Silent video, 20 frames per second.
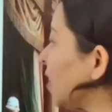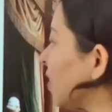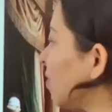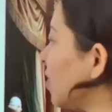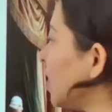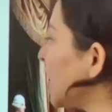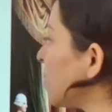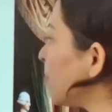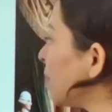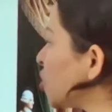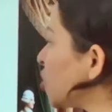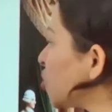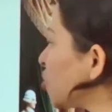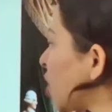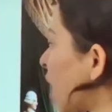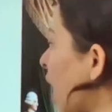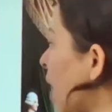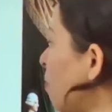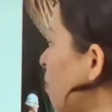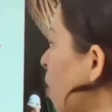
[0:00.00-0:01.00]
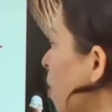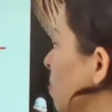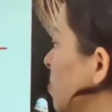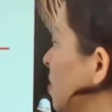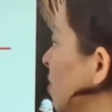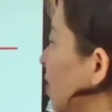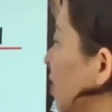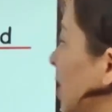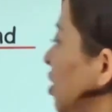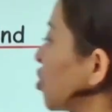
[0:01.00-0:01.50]
given him a sharp
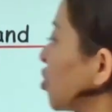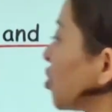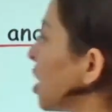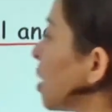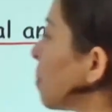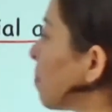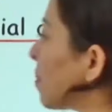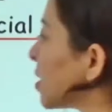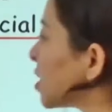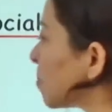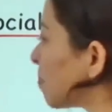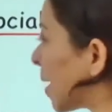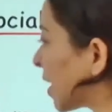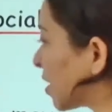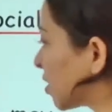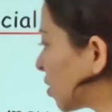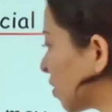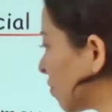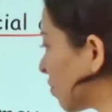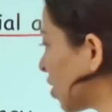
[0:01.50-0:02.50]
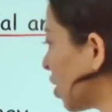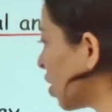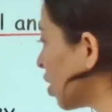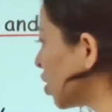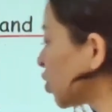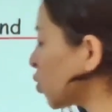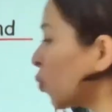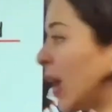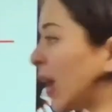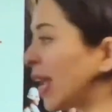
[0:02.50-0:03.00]
observational perspective.
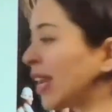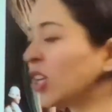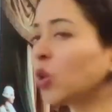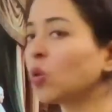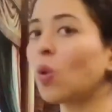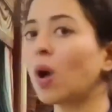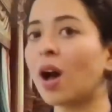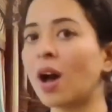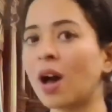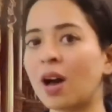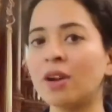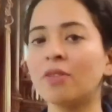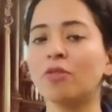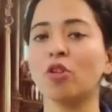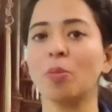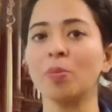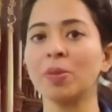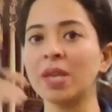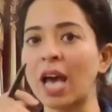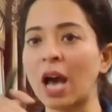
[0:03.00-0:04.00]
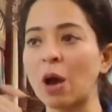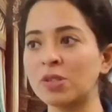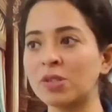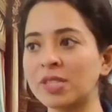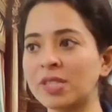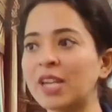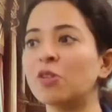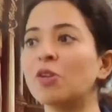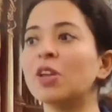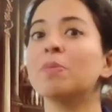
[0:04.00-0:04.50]
So when you are from the
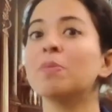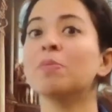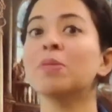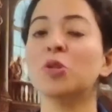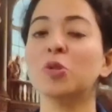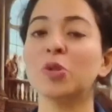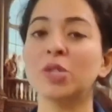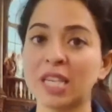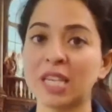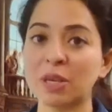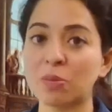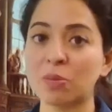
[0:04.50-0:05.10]
outside, you're able to see it